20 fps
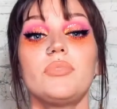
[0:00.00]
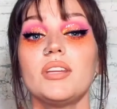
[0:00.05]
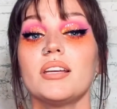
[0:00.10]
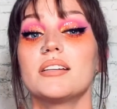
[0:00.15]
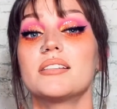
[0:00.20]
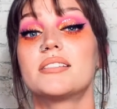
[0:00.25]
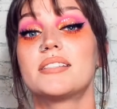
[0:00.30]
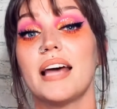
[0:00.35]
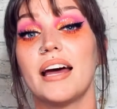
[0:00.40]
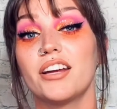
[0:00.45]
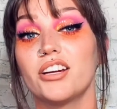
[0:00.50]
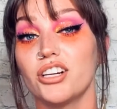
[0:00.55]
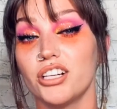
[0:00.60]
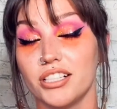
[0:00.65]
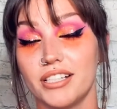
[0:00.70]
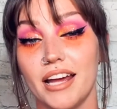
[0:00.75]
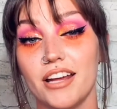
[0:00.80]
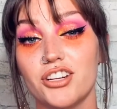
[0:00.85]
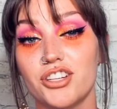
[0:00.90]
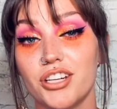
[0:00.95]
Set your
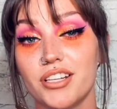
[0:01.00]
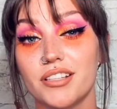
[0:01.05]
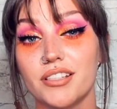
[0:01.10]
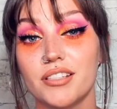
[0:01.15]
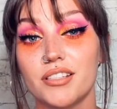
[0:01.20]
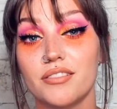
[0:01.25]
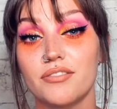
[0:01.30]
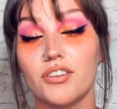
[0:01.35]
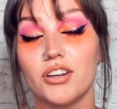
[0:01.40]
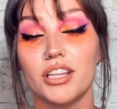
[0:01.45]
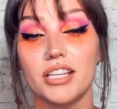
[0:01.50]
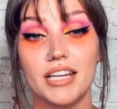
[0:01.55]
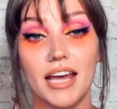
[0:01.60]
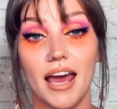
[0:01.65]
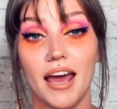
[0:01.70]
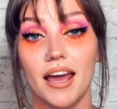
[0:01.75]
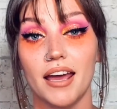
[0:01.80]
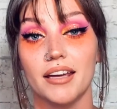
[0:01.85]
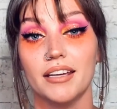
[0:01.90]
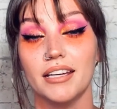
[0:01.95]
intentions for the
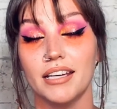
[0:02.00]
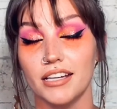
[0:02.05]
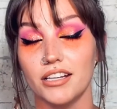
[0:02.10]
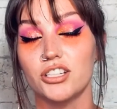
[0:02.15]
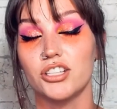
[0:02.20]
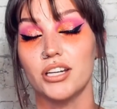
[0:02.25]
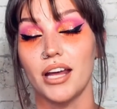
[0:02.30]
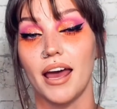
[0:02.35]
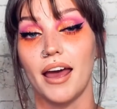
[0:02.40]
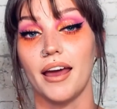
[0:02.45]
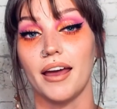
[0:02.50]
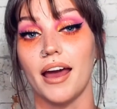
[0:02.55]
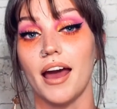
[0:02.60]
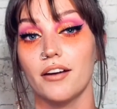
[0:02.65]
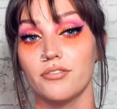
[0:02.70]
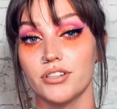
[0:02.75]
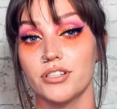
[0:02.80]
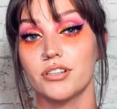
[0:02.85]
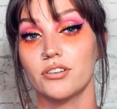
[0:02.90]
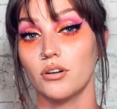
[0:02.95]
day, each day,
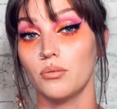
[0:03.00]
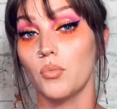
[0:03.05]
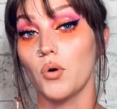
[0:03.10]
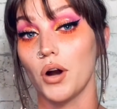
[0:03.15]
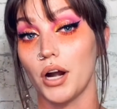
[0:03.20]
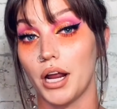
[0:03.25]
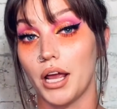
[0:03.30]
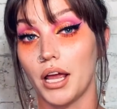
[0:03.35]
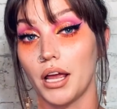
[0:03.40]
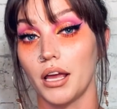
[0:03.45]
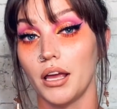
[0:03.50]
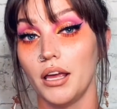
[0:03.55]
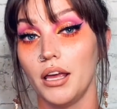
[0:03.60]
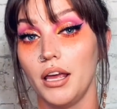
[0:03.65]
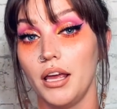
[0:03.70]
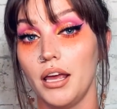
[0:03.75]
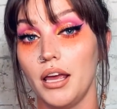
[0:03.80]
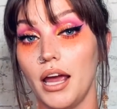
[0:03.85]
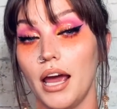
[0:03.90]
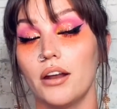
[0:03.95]
every single morning,
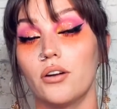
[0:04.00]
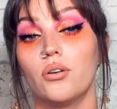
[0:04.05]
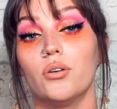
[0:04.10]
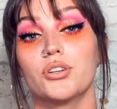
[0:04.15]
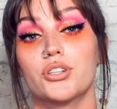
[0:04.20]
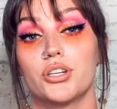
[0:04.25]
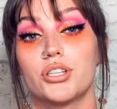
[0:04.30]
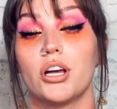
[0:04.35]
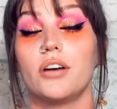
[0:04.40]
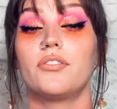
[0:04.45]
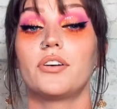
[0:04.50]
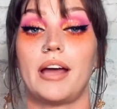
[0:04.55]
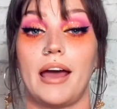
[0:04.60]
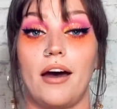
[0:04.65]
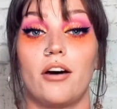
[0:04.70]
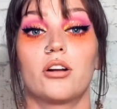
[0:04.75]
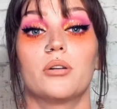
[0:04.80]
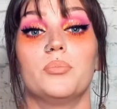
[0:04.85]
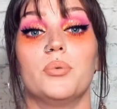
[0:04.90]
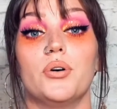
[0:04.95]
and hold yourself
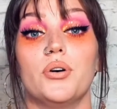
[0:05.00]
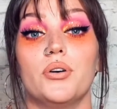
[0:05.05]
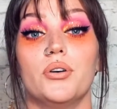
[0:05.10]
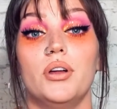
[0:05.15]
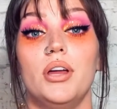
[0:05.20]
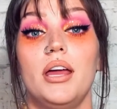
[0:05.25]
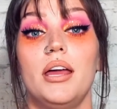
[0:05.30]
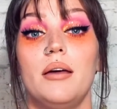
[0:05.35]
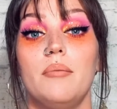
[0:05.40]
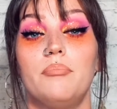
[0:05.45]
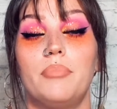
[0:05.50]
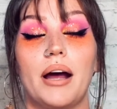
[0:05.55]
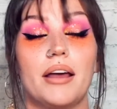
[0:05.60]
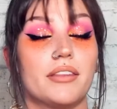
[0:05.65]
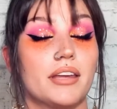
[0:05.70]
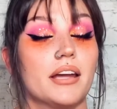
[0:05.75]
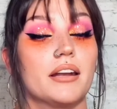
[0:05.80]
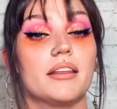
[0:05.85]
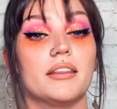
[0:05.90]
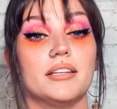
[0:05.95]
accountable by
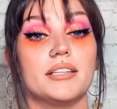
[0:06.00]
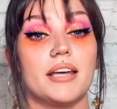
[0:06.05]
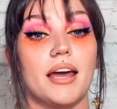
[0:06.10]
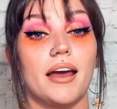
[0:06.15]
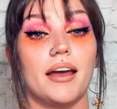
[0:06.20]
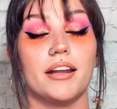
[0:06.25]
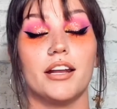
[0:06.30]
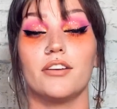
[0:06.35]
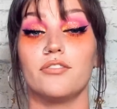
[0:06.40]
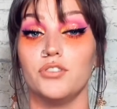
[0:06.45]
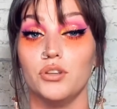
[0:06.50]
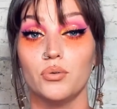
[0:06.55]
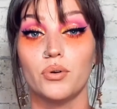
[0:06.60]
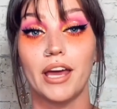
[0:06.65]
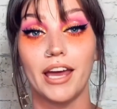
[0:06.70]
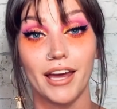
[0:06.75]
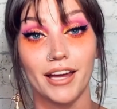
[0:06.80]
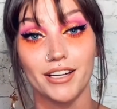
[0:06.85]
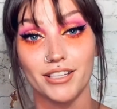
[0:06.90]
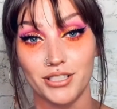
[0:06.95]
the end of the day. And if you
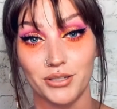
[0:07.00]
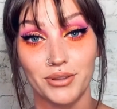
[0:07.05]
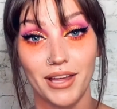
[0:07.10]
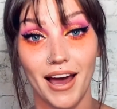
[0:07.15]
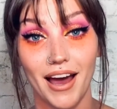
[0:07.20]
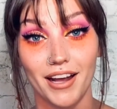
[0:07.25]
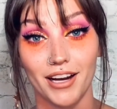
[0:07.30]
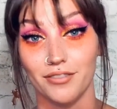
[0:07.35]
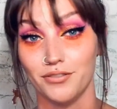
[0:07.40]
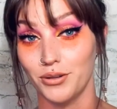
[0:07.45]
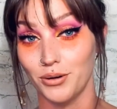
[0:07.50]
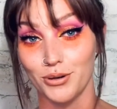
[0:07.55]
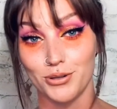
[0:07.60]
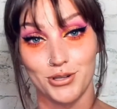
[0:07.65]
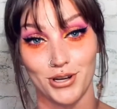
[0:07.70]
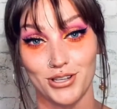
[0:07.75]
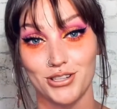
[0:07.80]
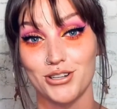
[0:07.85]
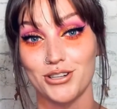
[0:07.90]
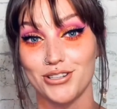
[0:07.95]
can't do that, if you don't
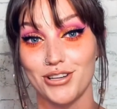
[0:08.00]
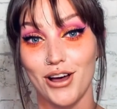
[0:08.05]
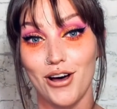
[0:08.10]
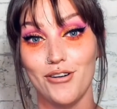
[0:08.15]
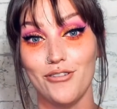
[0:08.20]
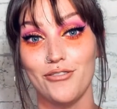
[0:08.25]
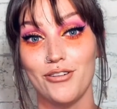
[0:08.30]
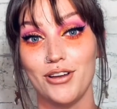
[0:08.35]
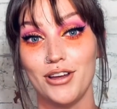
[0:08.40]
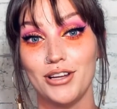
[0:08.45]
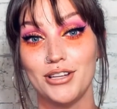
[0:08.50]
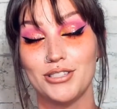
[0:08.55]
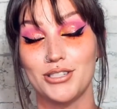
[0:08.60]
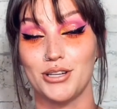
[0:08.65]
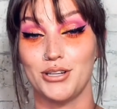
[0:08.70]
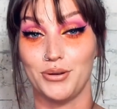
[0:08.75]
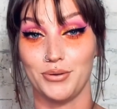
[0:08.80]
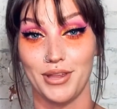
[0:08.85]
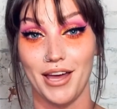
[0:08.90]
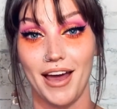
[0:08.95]
trust yourself to
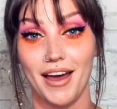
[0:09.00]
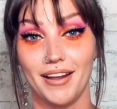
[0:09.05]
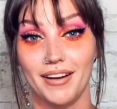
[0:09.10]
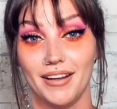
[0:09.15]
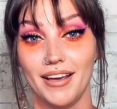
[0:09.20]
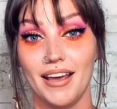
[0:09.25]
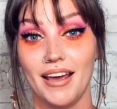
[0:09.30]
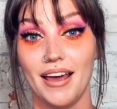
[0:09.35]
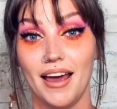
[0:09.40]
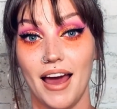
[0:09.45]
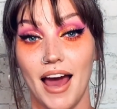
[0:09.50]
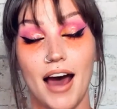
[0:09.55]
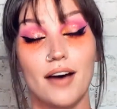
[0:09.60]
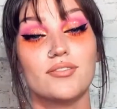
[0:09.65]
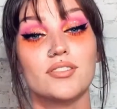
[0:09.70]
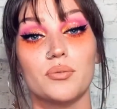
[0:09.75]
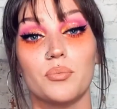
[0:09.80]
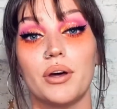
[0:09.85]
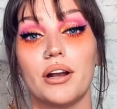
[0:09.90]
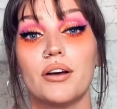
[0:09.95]
do that, have
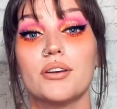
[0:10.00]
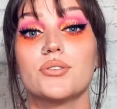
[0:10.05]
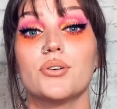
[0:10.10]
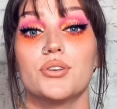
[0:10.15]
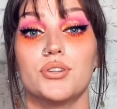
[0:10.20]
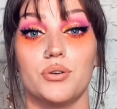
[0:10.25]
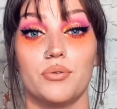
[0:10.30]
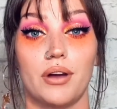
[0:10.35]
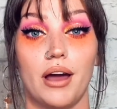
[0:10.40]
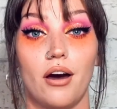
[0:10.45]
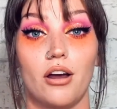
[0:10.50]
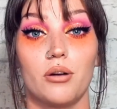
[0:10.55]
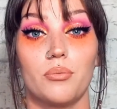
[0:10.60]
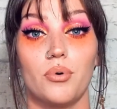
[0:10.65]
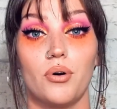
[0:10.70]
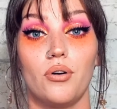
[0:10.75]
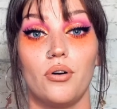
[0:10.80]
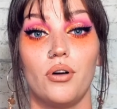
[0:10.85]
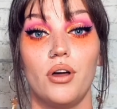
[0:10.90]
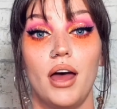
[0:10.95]
someone else hold you
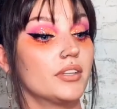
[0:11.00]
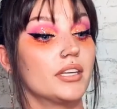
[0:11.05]
accountable.